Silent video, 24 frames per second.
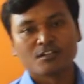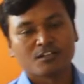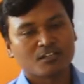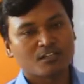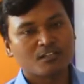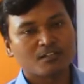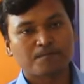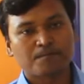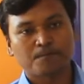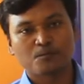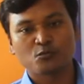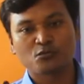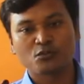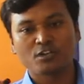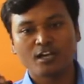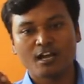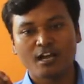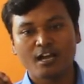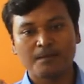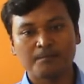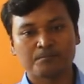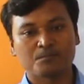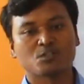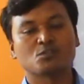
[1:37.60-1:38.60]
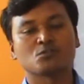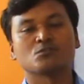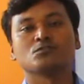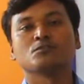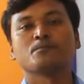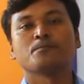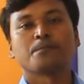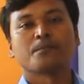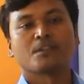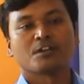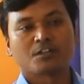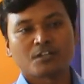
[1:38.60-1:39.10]
If we have to
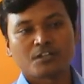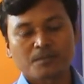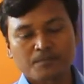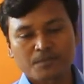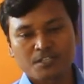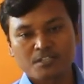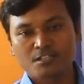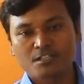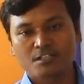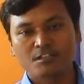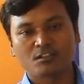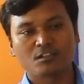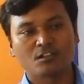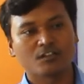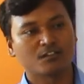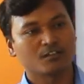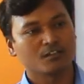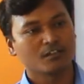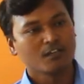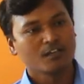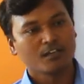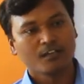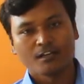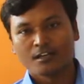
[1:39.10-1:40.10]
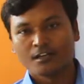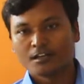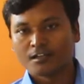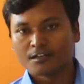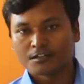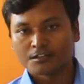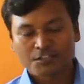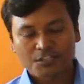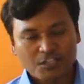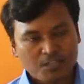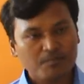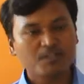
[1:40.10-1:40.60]
represent the
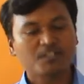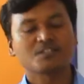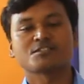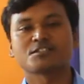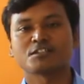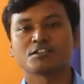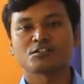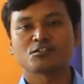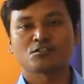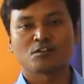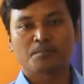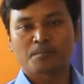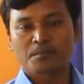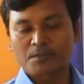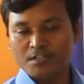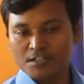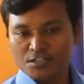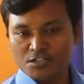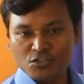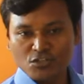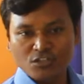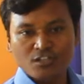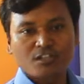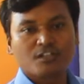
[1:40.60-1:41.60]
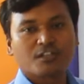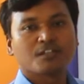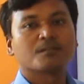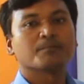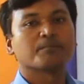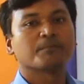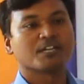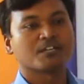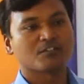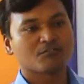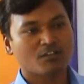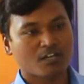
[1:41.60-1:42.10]
given set operation
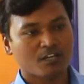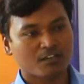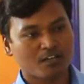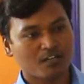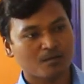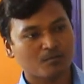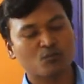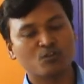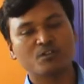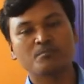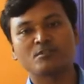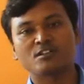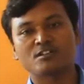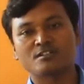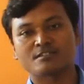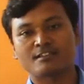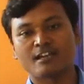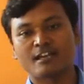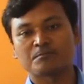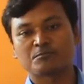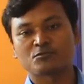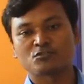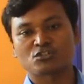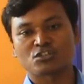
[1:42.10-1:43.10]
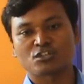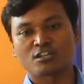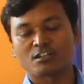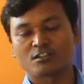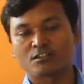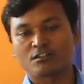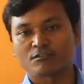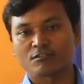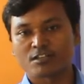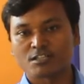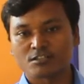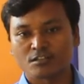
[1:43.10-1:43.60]
in Venn diagram, we must have to share
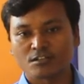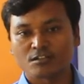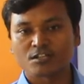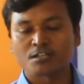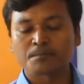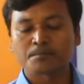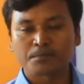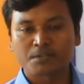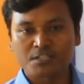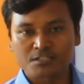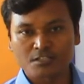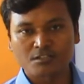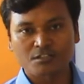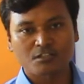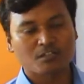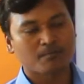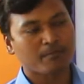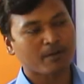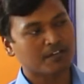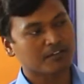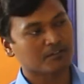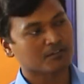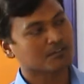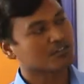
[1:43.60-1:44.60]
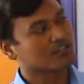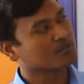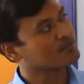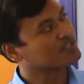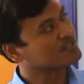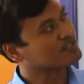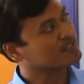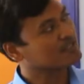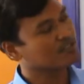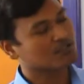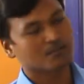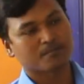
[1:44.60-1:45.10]
the region represented by the
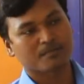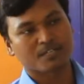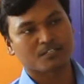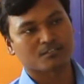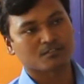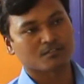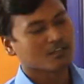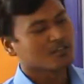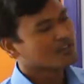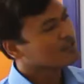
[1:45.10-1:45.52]
given set operation.